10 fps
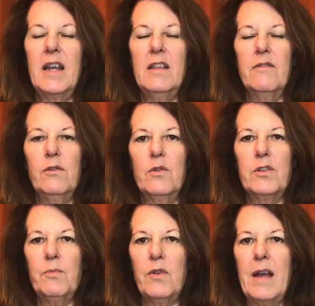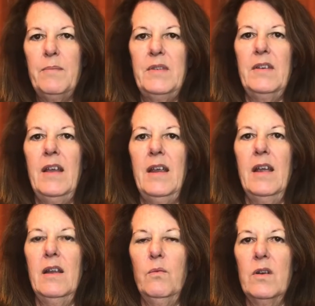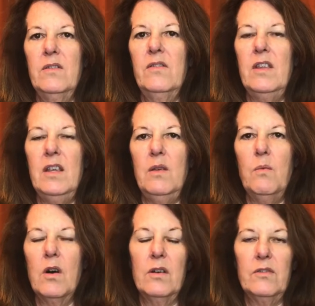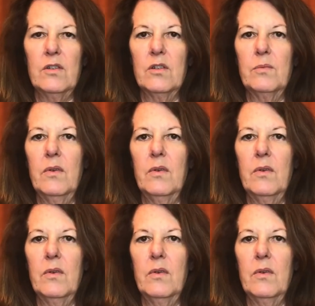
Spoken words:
the floors prepped, and once the walls are